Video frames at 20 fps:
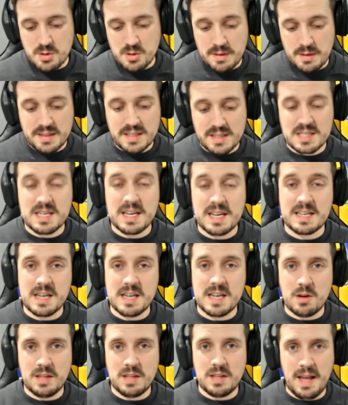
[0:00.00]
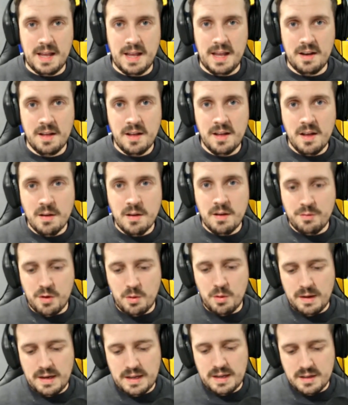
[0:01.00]
So I went to 6 out of 10
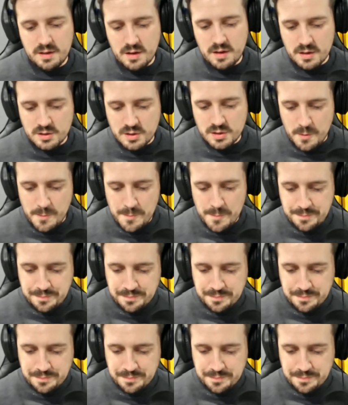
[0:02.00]
for Willie Gnonto.